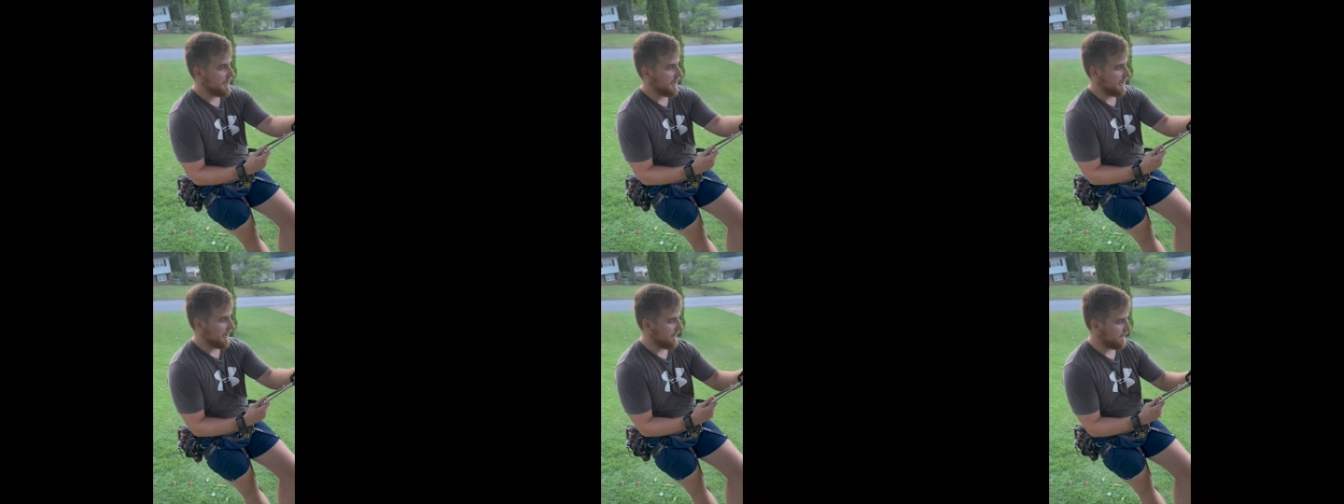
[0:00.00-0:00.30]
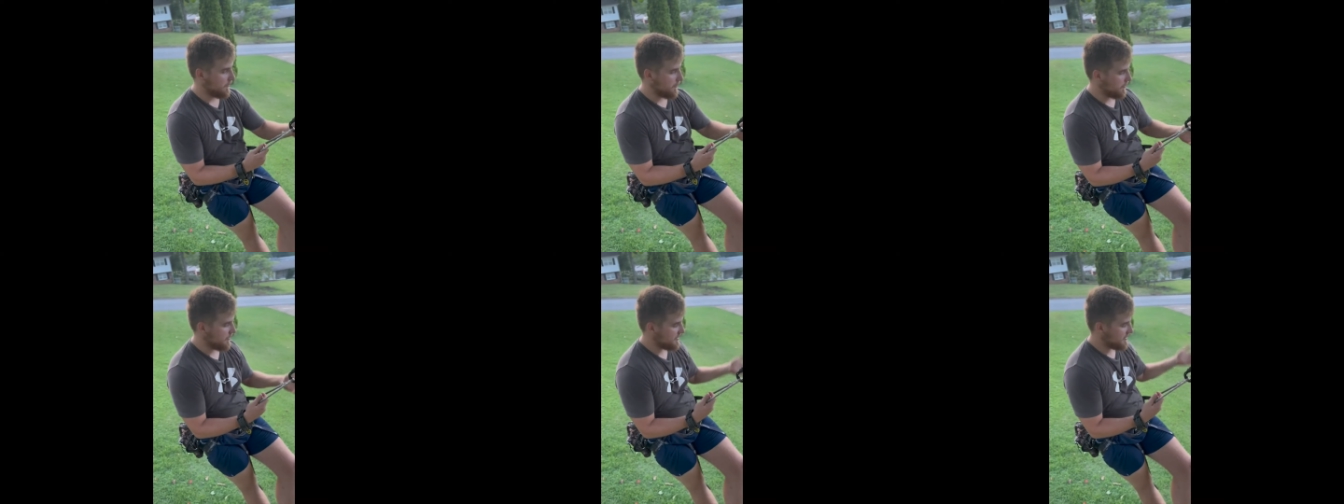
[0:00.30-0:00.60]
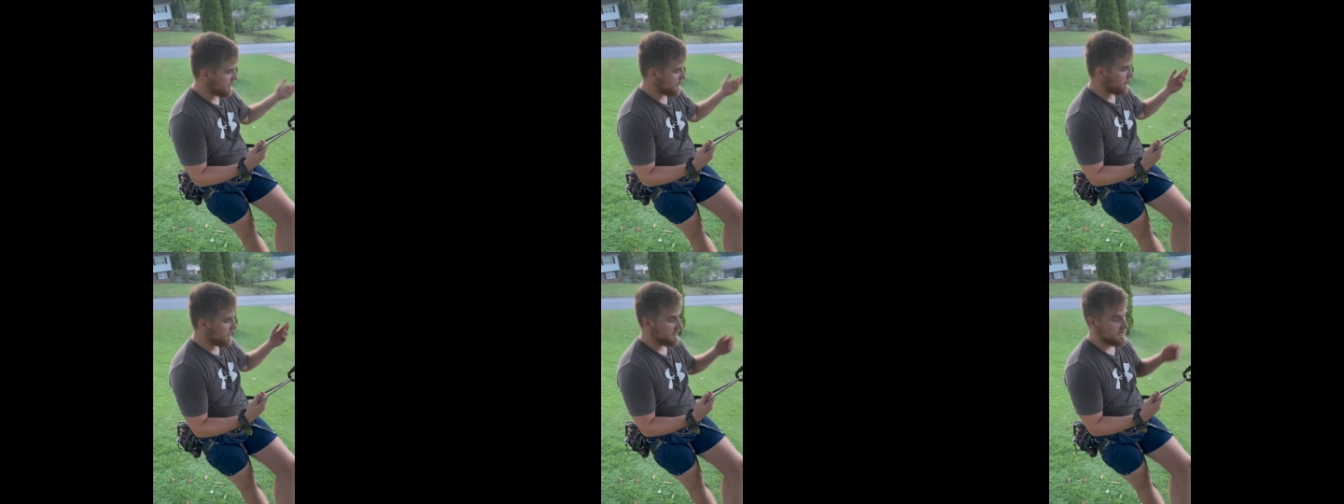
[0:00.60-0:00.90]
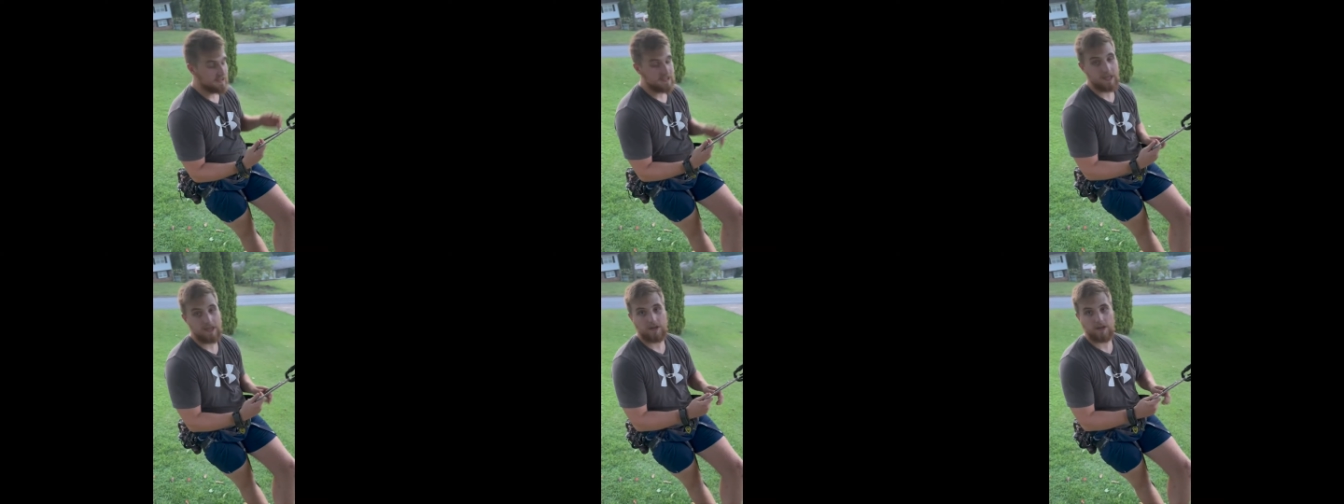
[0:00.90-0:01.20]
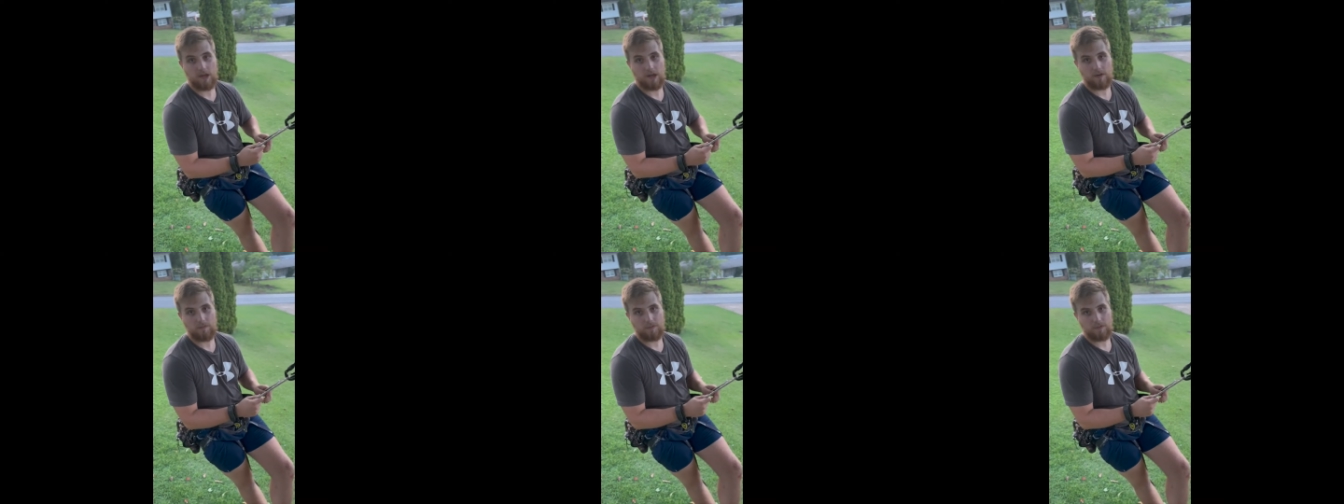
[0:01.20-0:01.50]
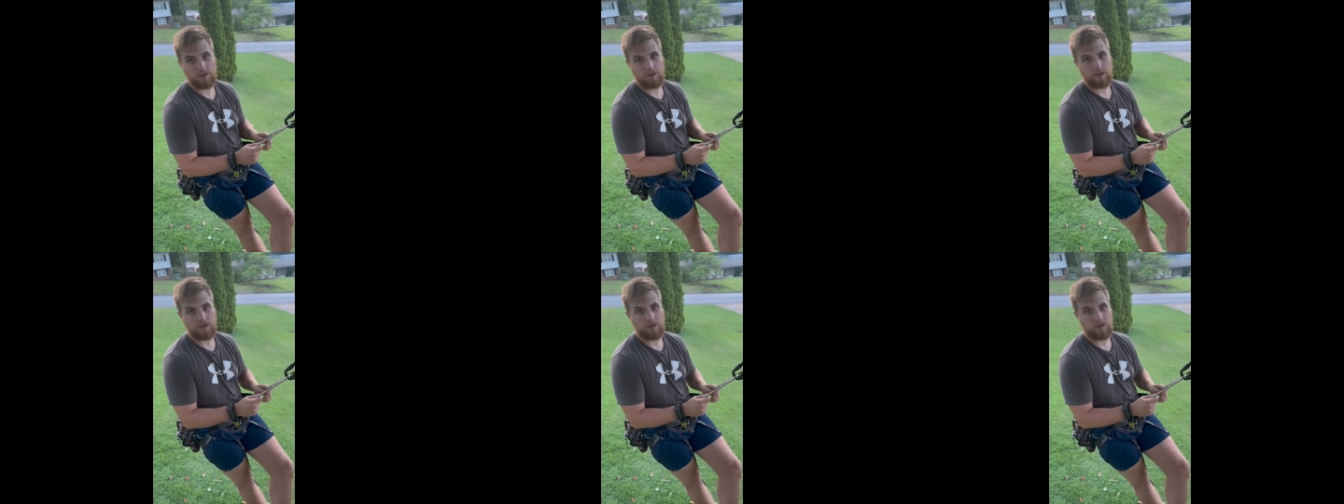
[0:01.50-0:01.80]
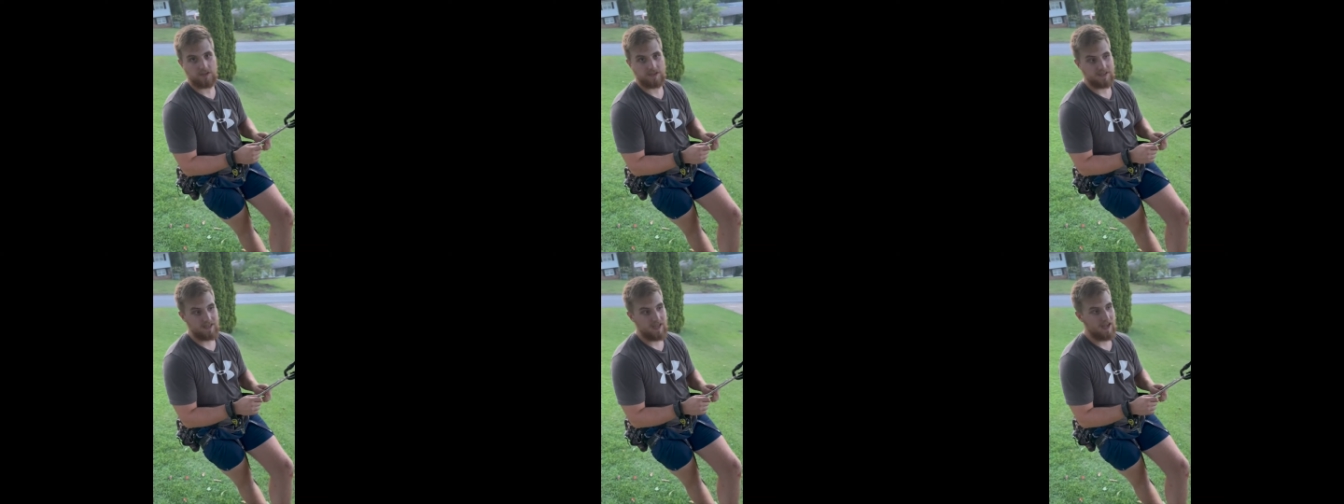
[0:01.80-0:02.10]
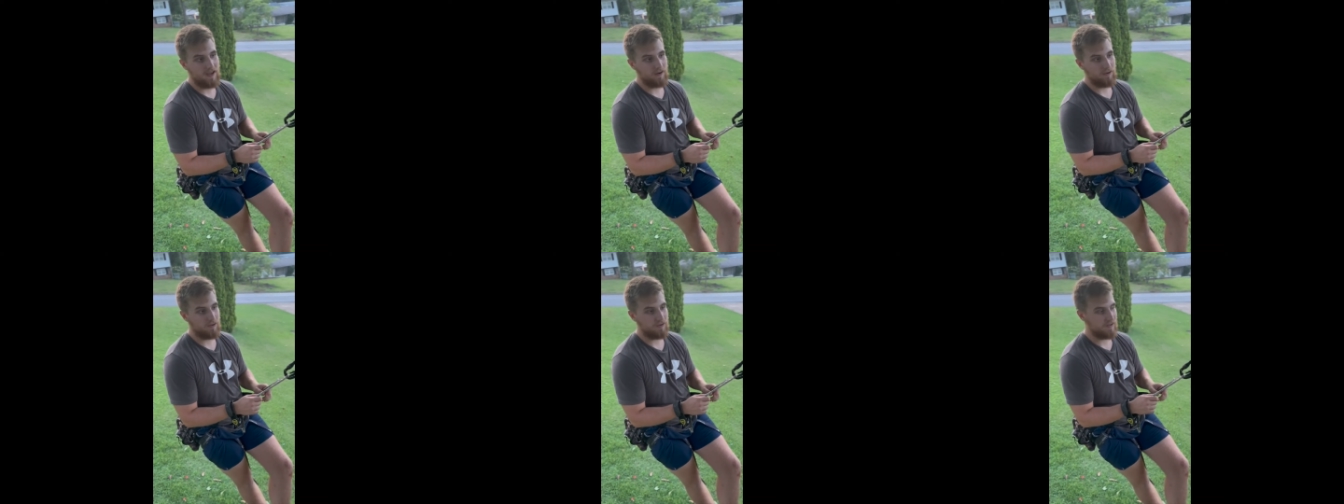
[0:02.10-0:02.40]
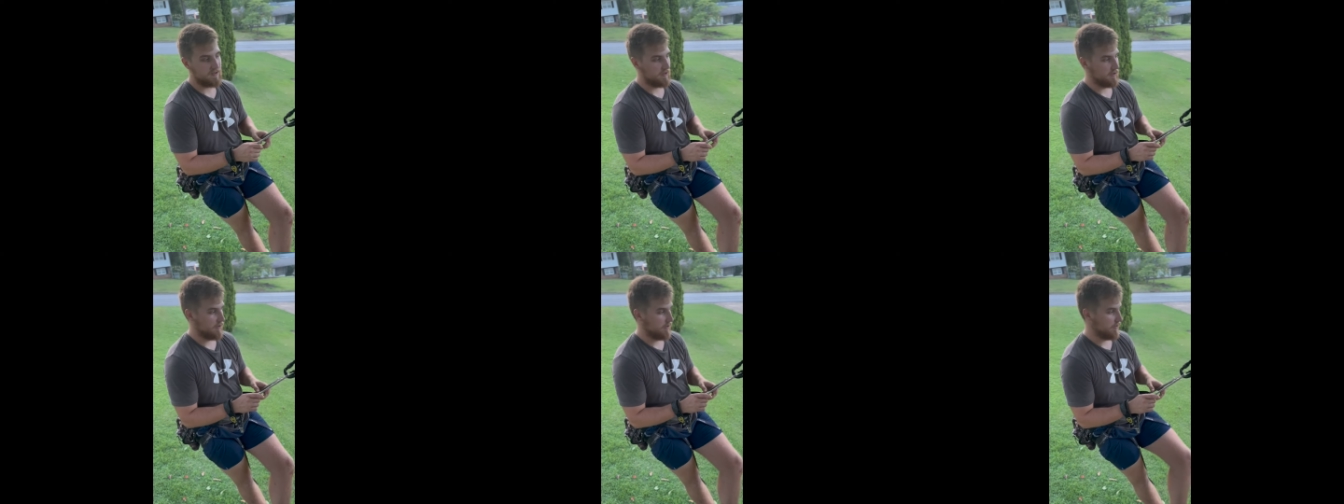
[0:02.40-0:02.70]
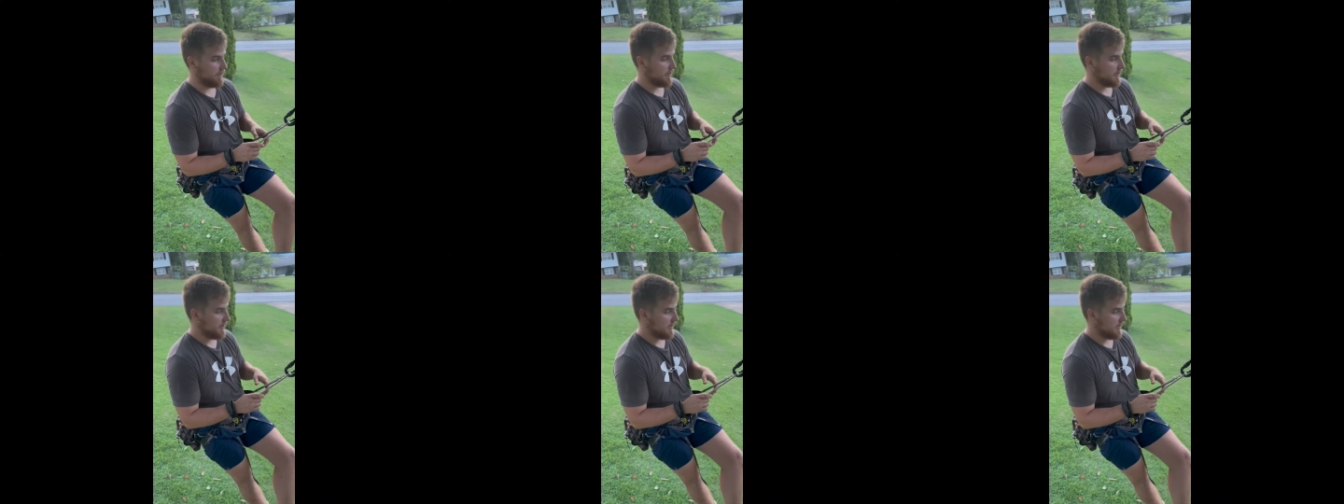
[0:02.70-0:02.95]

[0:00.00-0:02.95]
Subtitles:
And of course, you want to set up your saddle to